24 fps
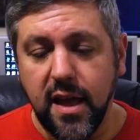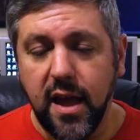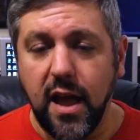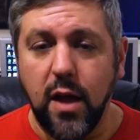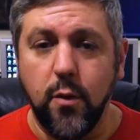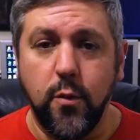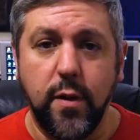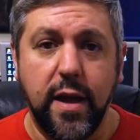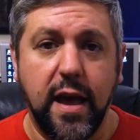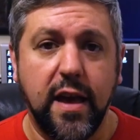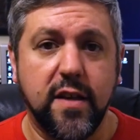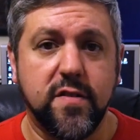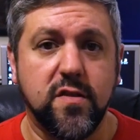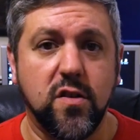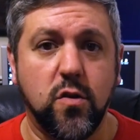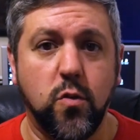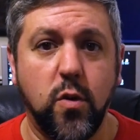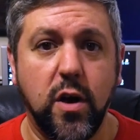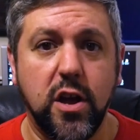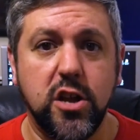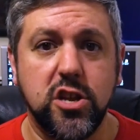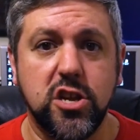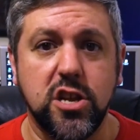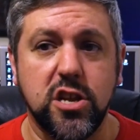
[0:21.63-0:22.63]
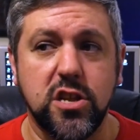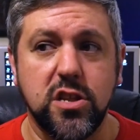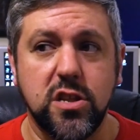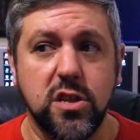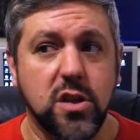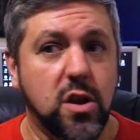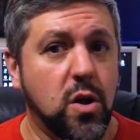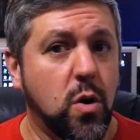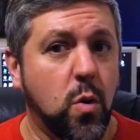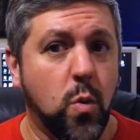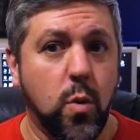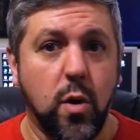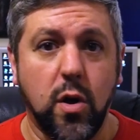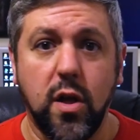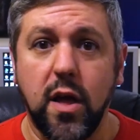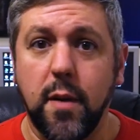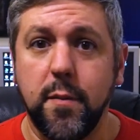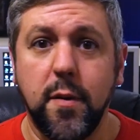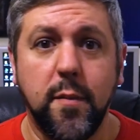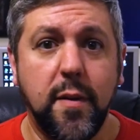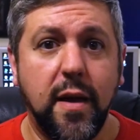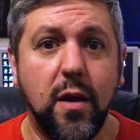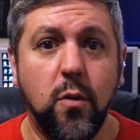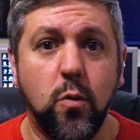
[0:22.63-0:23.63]
and we asked the question will
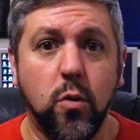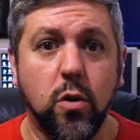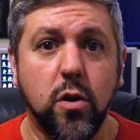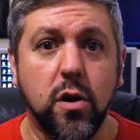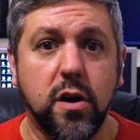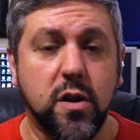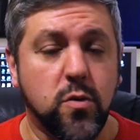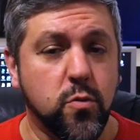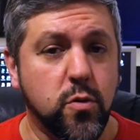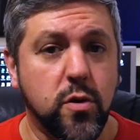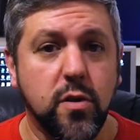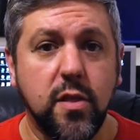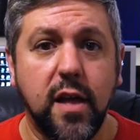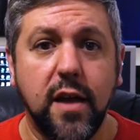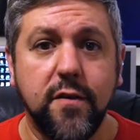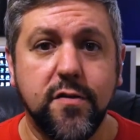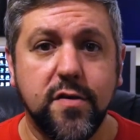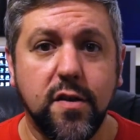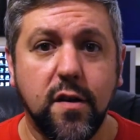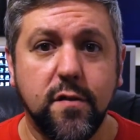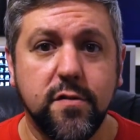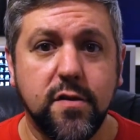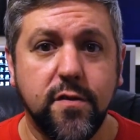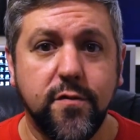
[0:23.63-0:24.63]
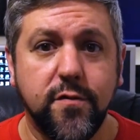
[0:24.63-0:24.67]
MMA work in real life self